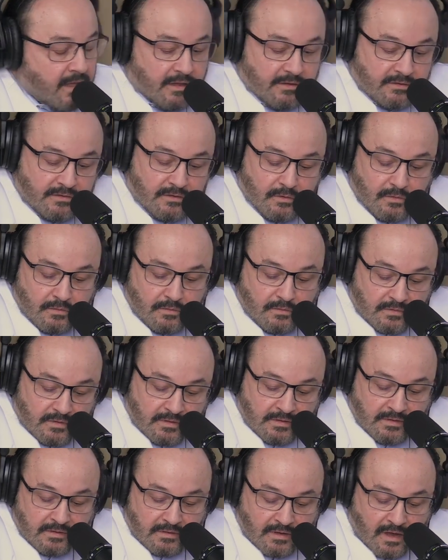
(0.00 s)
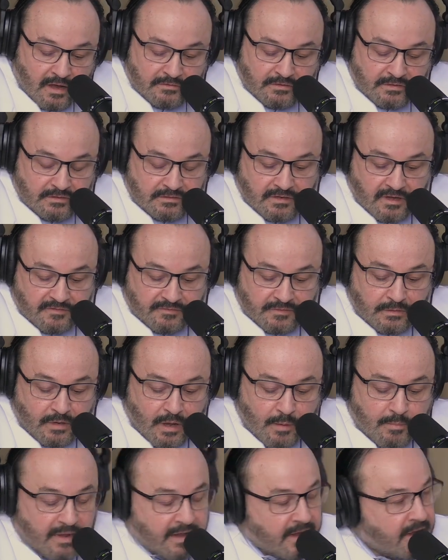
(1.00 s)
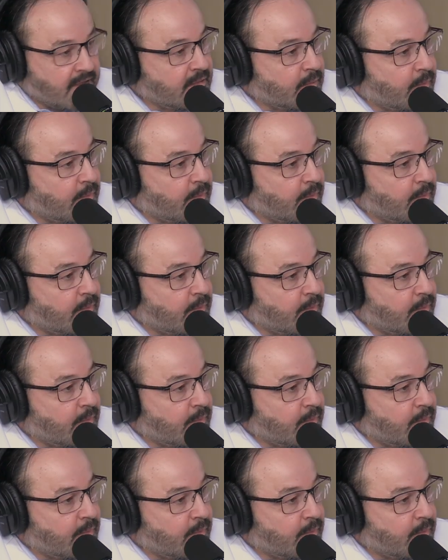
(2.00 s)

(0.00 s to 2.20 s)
So just off the top of my head,